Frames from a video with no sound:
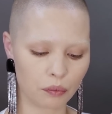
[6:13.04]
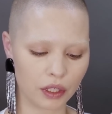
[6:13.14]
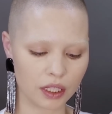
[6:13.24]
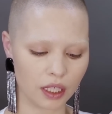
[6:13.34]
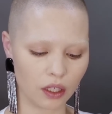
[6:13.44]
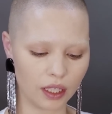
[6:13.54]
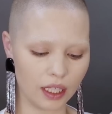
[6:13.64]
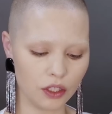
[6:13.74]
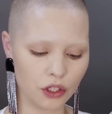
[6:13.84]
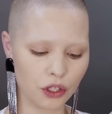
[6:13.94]
press it
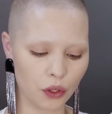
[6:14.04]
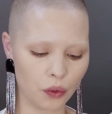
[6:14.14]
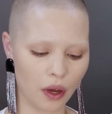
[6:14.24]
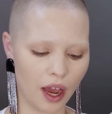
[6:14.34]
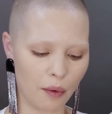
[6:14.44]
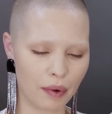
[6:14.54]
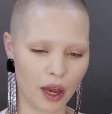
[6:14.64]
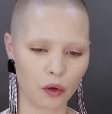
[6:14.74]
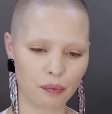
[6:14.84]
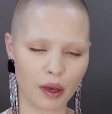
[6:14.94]
into our
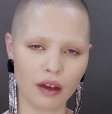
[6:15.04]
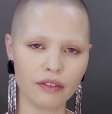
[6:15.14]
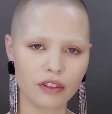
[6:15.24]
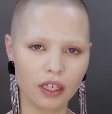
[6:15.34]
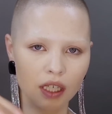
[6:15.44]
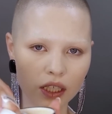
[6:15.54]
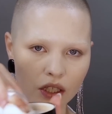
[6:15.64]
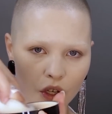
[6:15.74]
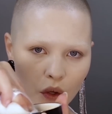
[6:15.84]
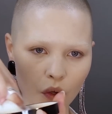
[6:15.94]
powder puff,
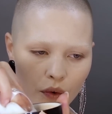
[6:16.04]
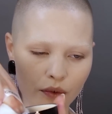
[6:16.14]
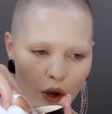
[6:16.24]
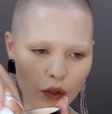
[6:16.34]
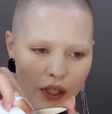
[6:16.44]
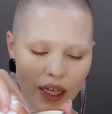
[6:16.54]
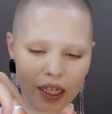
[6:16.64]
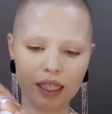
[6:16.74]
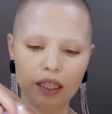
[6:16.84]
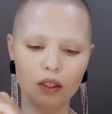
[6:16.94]
so rotate
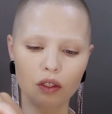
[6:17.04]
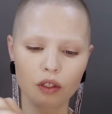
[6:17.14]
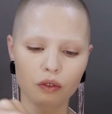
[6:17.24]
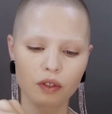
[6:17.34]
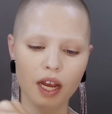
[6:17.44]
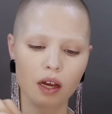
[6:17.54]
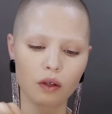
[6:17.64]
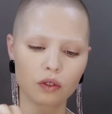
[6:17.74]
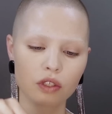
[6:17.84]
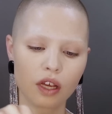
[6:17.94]
a little
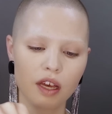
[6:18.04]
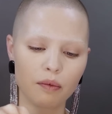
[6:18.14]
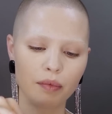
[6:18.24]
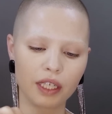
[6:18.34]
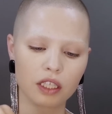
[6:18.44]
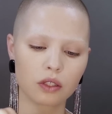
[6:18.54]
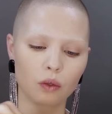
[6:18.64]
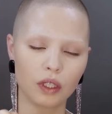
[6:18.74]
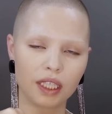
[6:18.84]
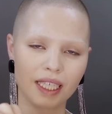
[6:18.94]
around, make
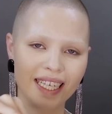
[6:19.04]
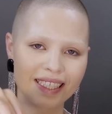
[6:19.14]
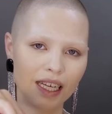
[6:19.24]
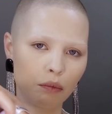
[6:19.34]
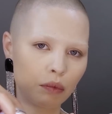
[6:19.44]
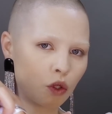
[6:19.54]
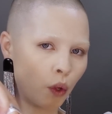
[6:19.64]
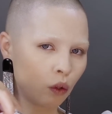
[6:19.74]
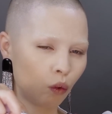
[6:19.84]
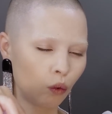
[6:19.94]
sure it gets in
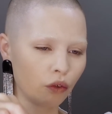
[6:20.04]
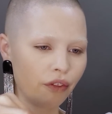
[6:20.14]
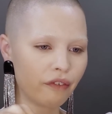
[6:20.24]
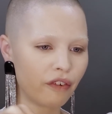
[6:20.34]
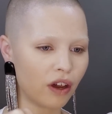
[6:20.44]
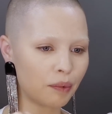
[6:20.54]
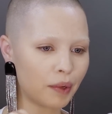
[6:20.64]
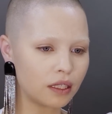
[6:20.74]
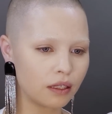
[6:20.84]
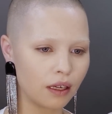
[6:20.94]
between all of the
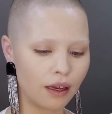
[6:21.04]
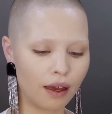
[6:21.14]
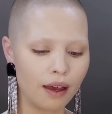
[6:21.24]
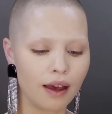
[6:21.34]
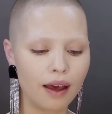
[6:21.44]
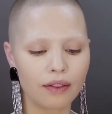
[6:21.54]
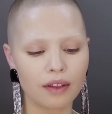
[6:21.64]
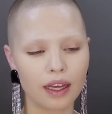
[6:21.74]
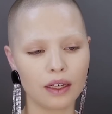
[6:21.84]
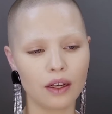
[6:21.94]
fibres,
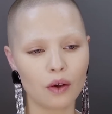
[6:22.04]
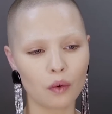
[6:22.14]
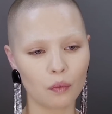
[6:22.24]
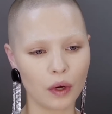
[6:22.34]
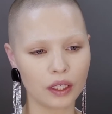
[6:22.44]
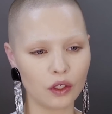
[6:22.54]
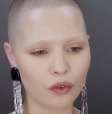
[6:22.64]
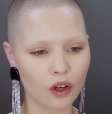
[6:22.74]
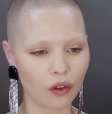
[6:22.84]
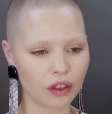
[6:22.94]
and then when
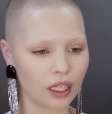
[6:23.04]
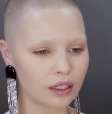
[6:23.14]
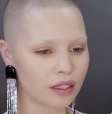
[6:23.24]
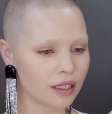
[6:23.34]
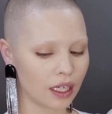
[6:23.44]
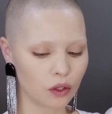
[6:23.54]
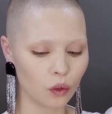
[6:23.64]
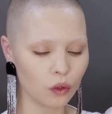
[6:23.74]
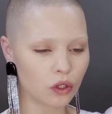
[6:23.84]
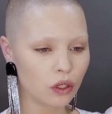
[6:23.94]
you've got that
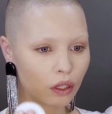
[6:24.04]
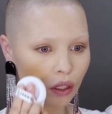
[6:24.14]
settled,